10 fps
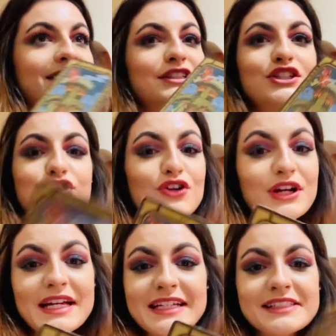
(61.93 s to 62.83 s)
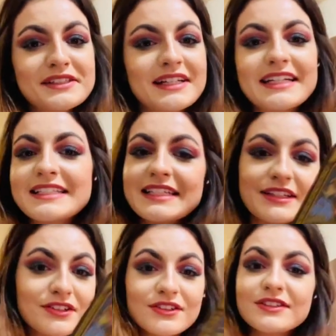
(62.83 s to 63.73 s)
destroying, an
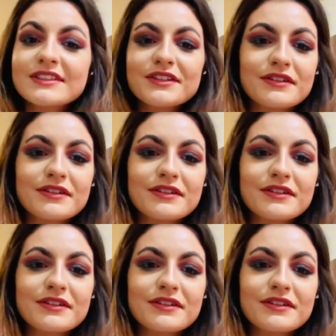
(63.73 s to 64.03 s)
ideal, a